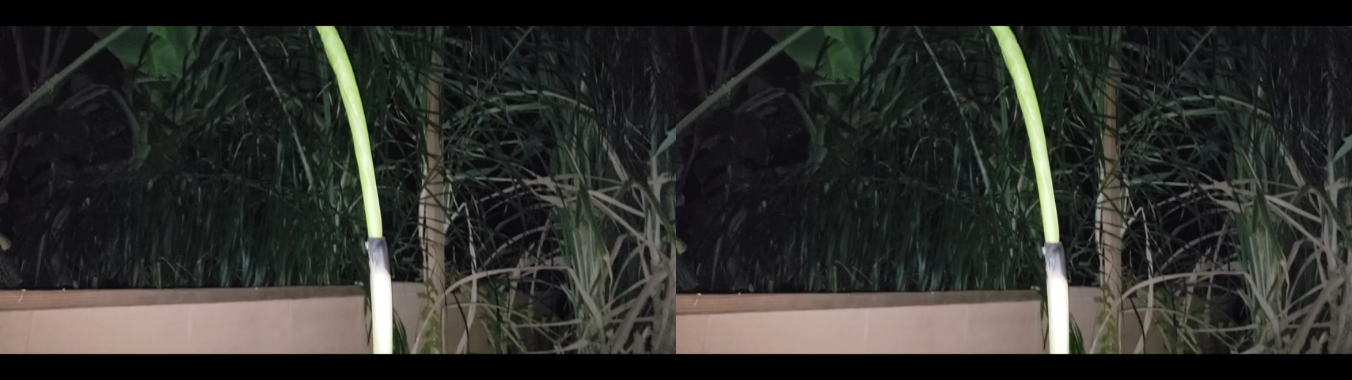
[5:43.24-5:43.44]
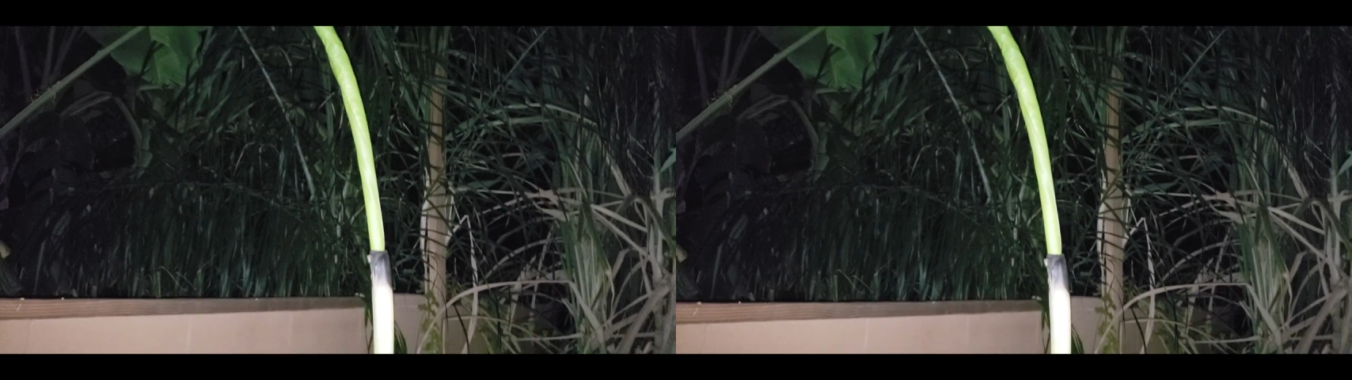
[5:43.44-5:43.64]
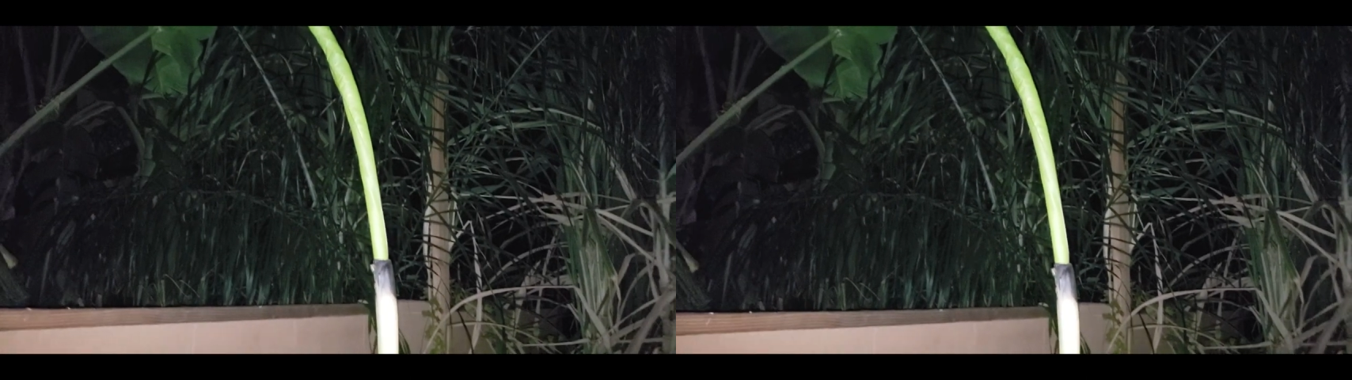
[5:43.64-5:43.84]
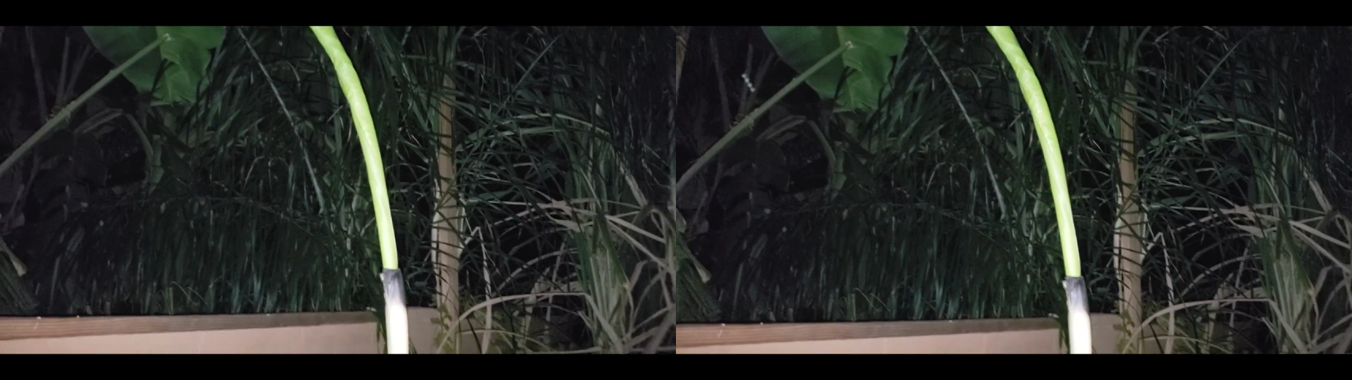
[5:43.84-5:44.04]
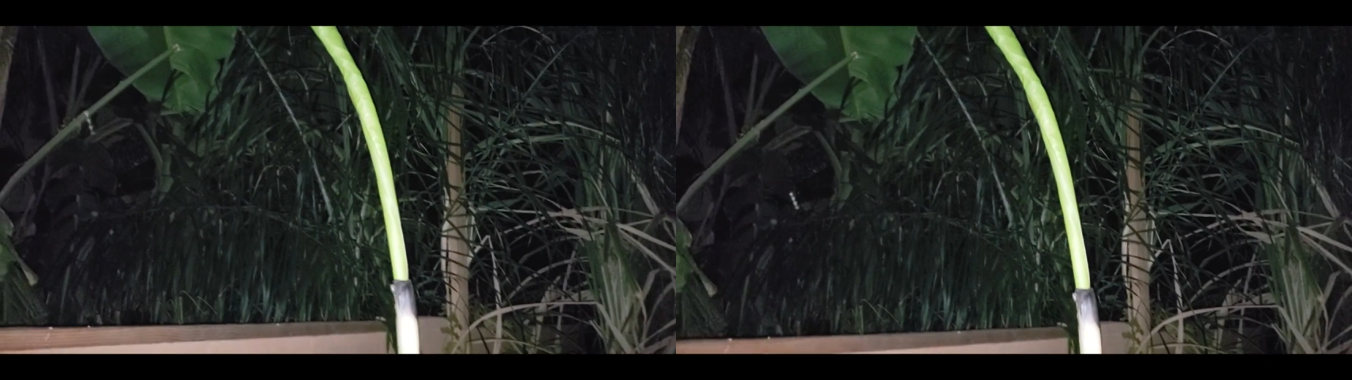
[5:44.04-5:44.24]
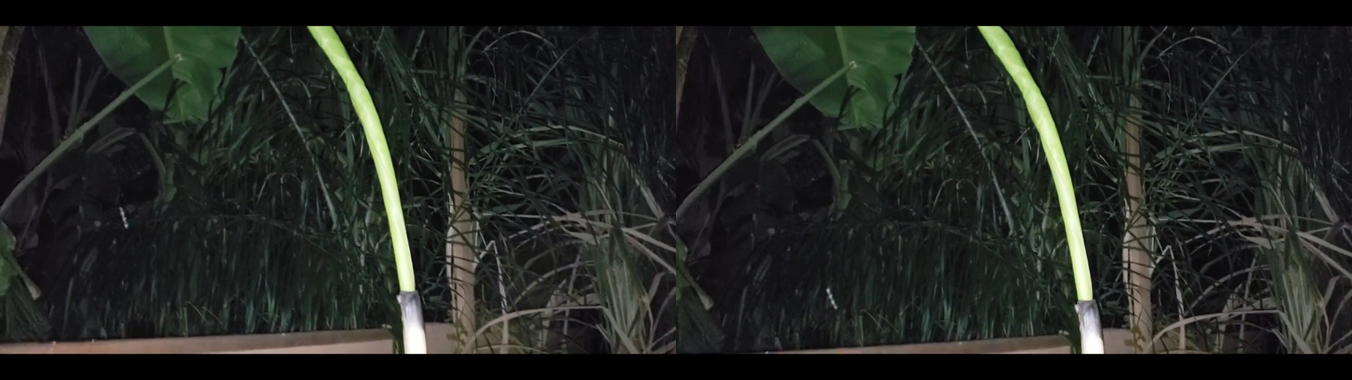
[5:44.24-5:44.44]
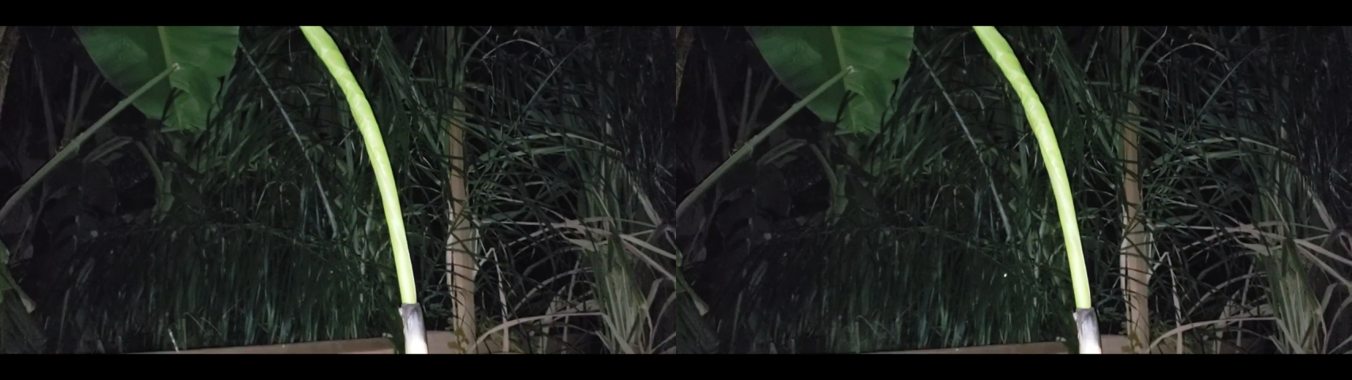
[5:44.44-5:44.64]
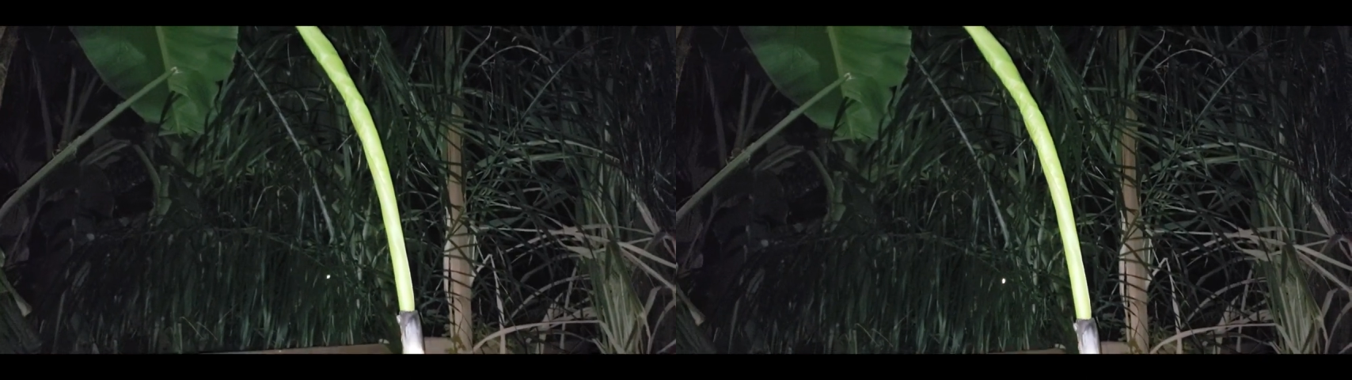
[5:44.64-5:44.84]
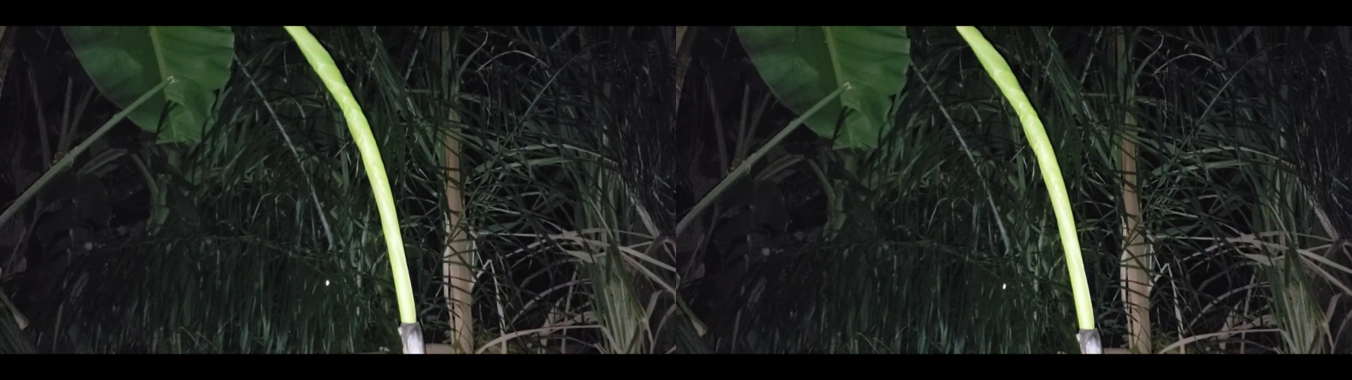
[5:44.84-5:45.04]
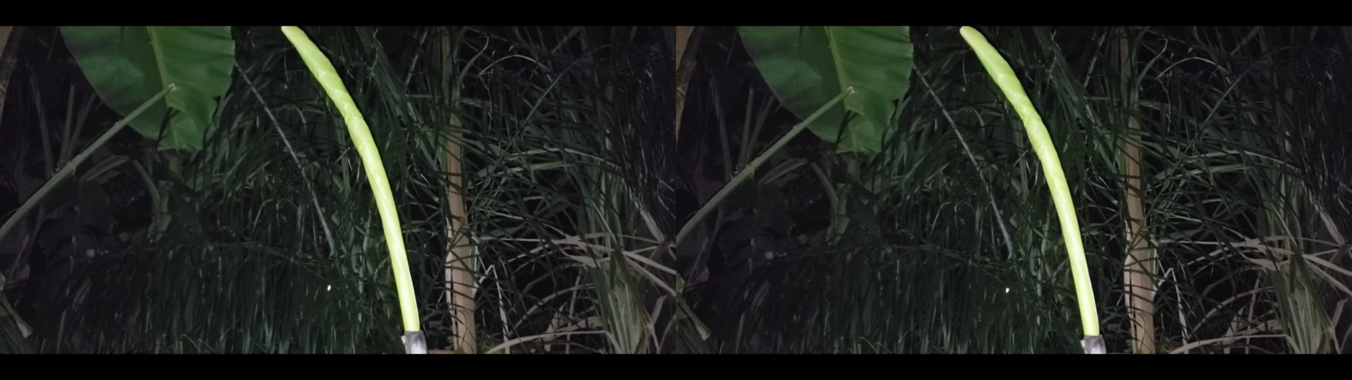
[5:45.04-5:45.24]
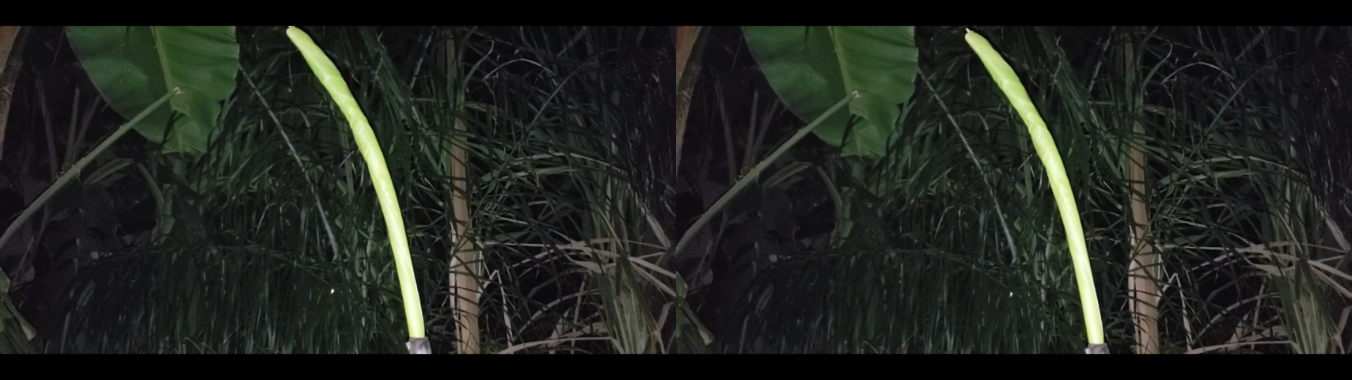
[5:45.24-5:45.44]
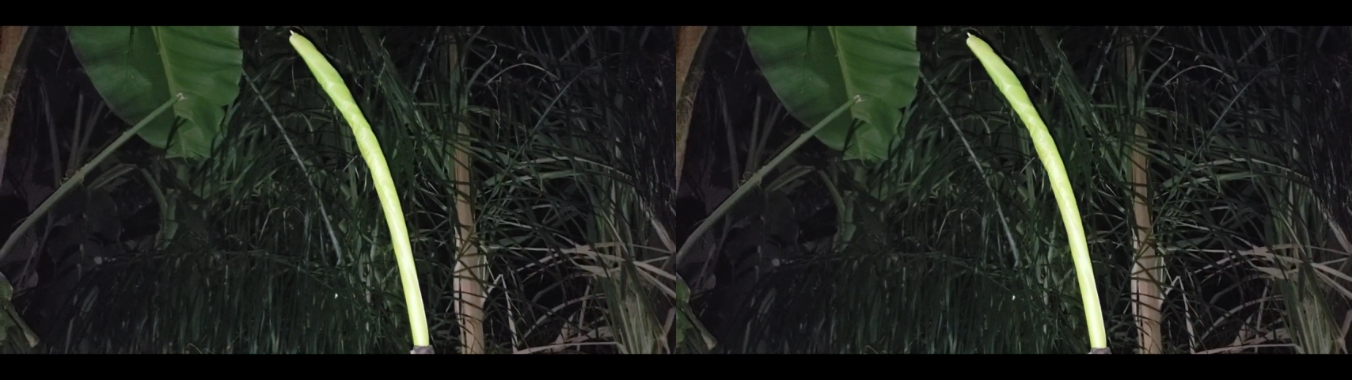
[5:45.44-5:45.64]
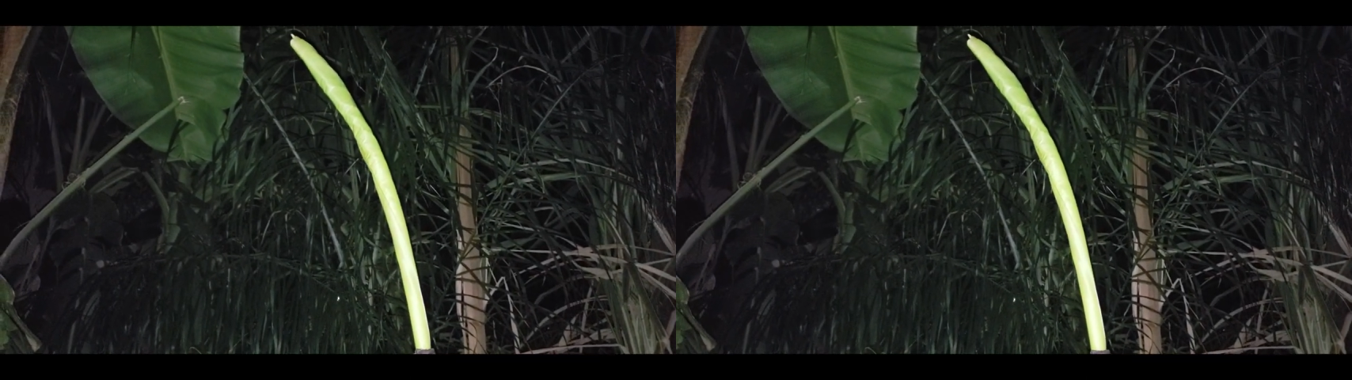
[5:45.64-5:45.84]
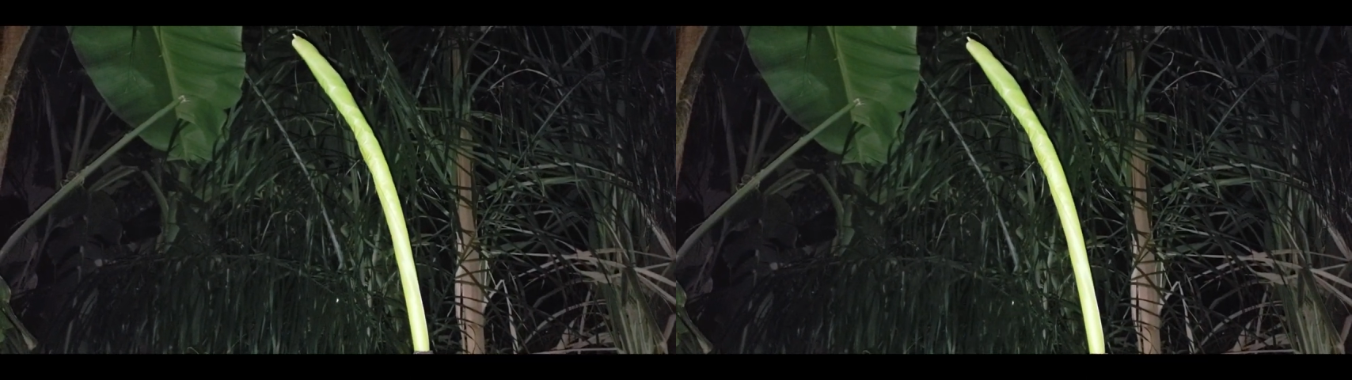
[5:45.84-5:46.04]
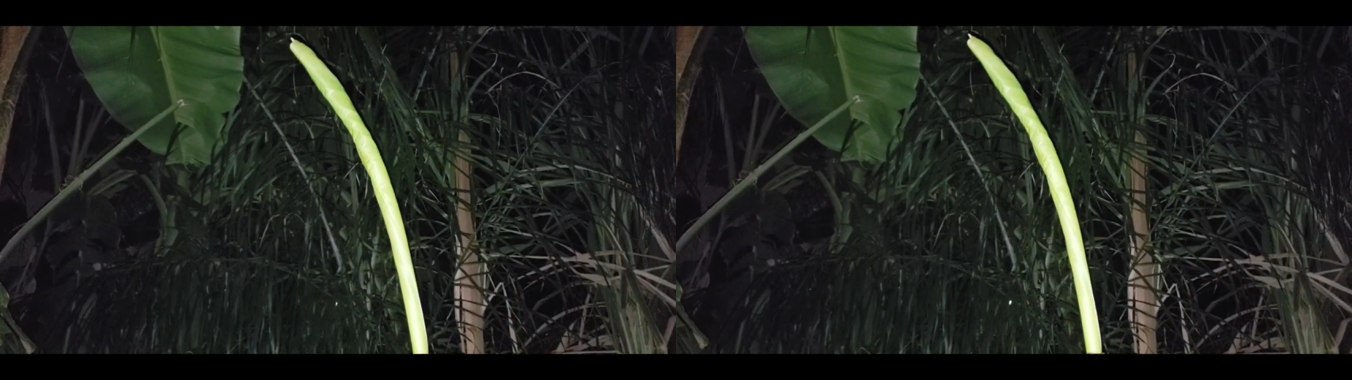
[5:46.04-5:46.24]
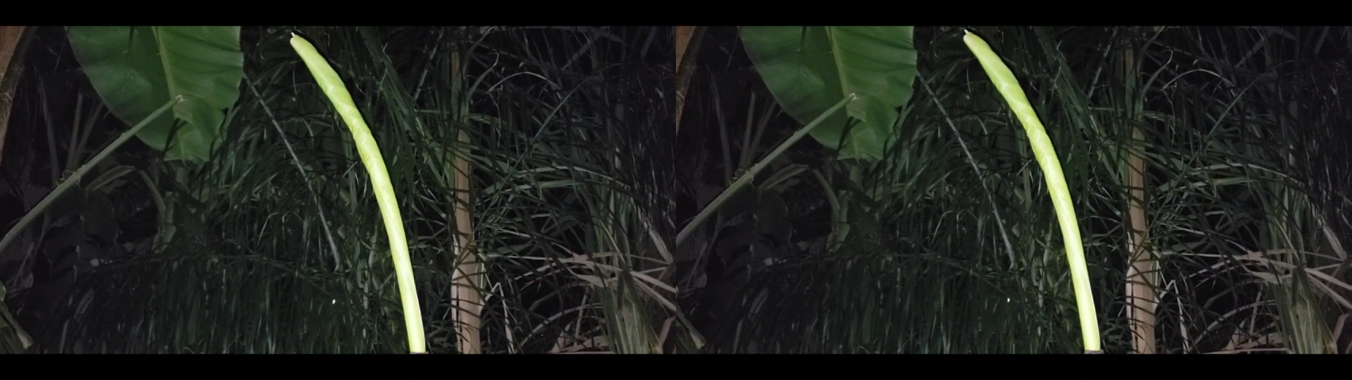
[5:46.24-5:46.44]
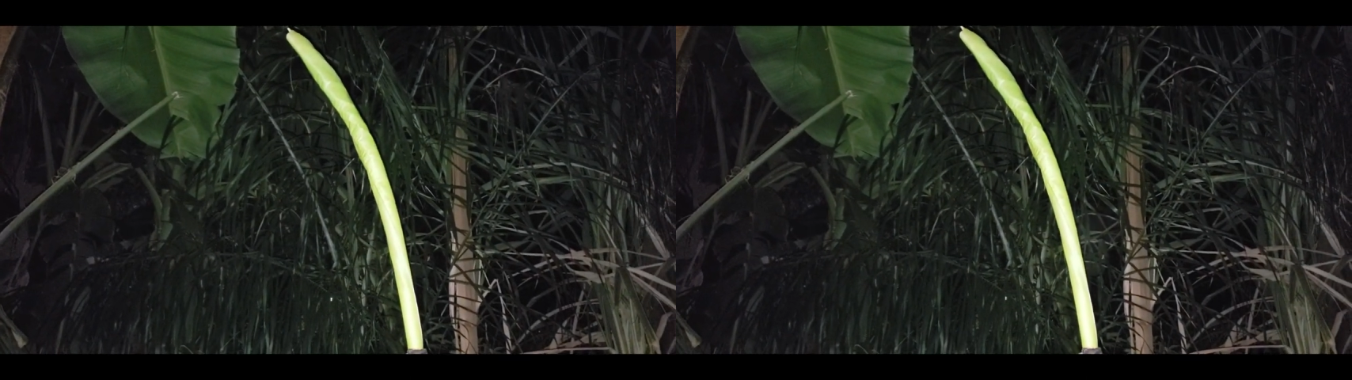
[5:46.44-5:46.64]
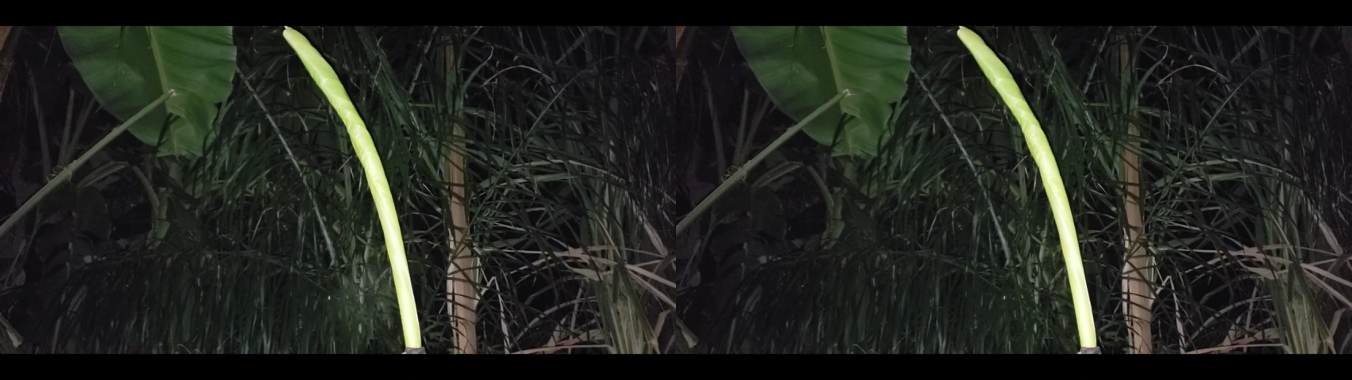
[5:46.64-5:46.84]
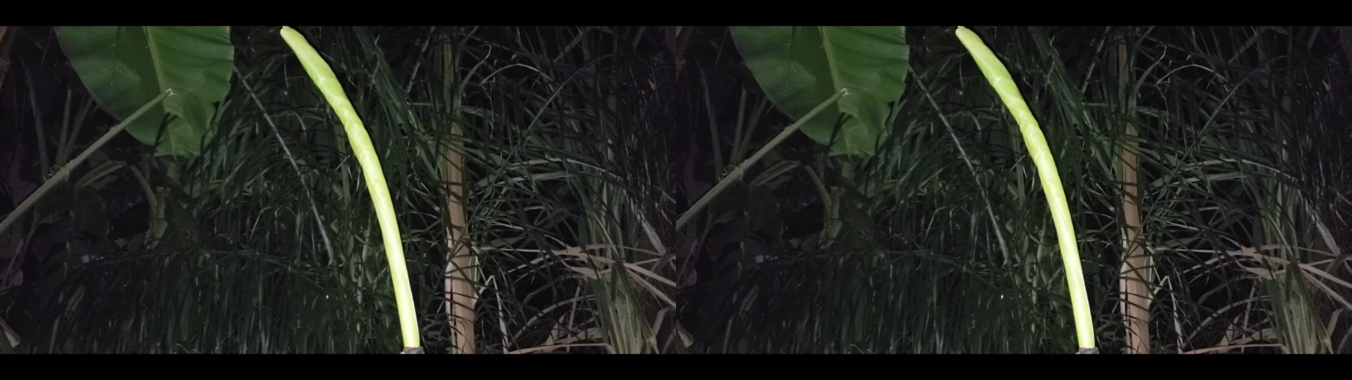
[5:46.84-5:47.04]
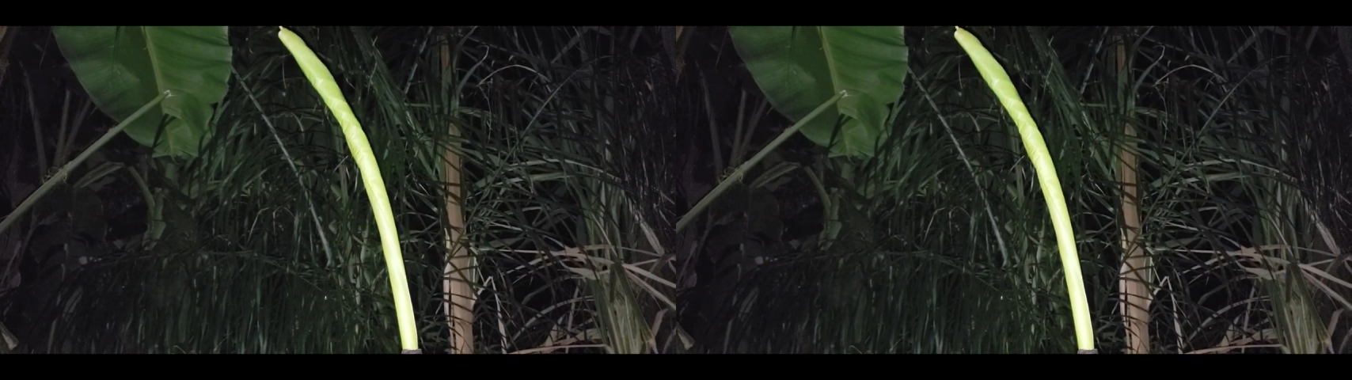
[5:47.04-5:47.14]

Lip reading: No face is visible, so there are no lips to read.